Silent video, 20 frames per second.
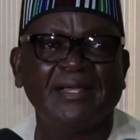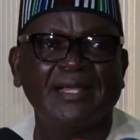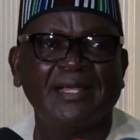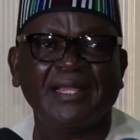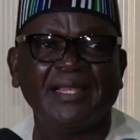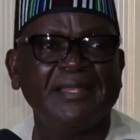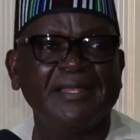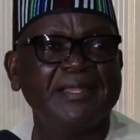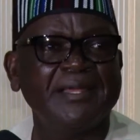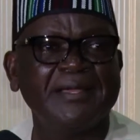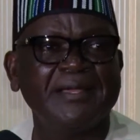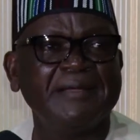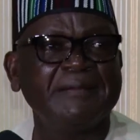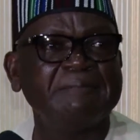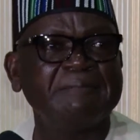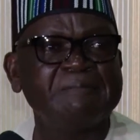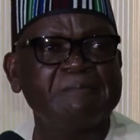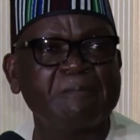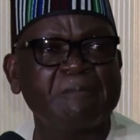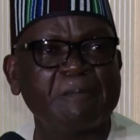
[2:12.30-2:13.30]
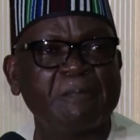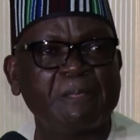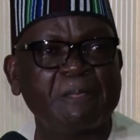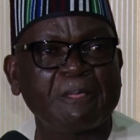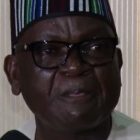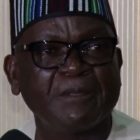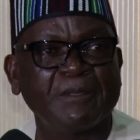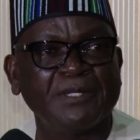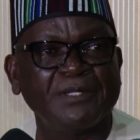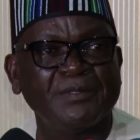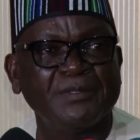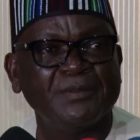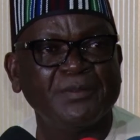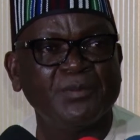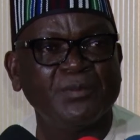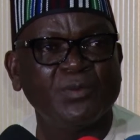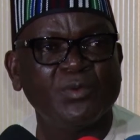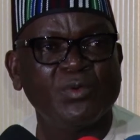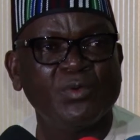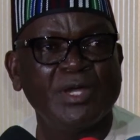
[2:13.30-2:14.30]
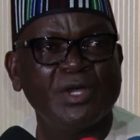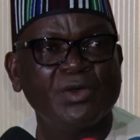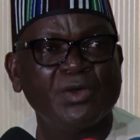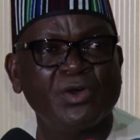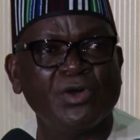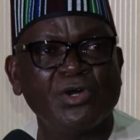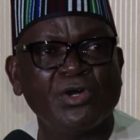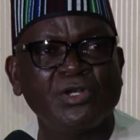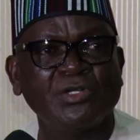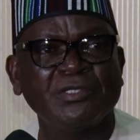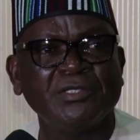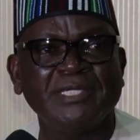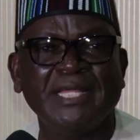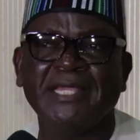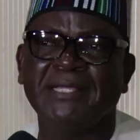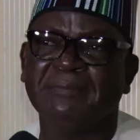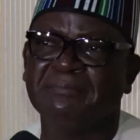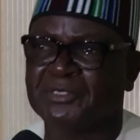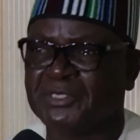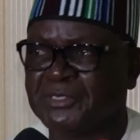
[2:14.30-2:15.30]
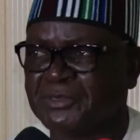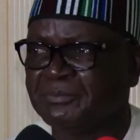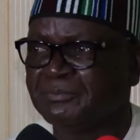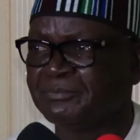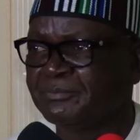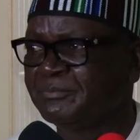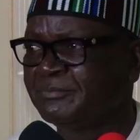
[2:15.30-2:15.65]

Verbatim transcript: And um, we were called names.